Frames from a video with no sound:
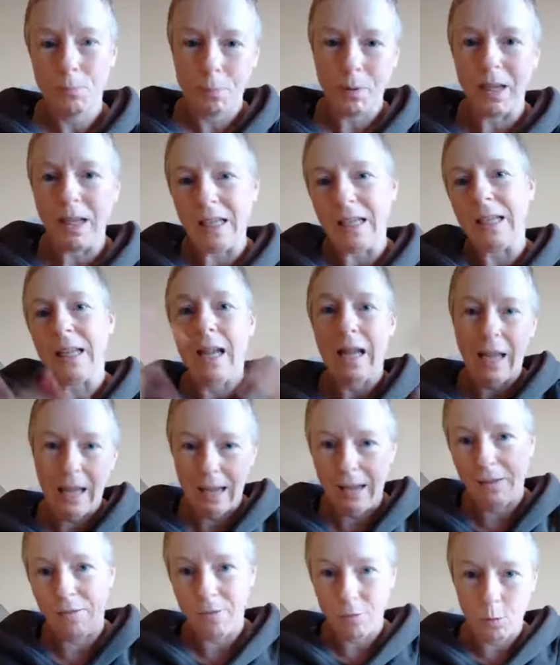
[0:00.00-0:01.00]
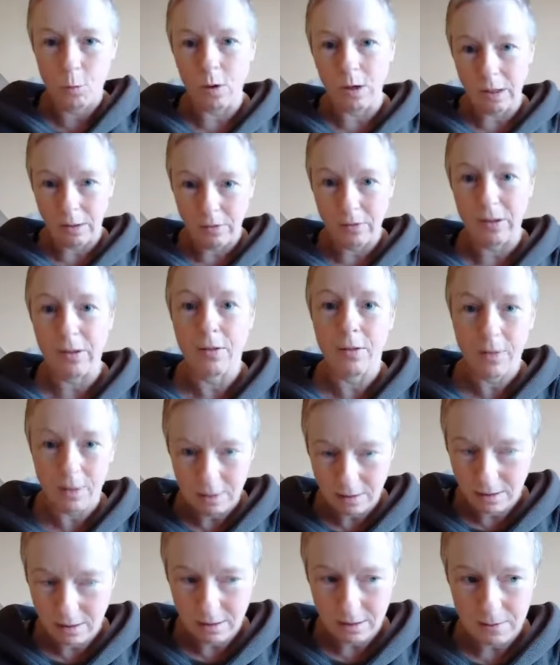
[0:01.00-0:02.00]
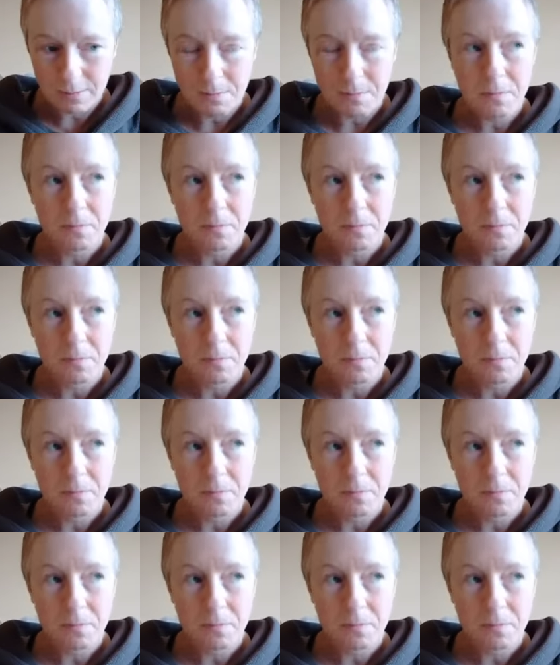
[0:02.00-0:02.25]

be, have, whatever, this.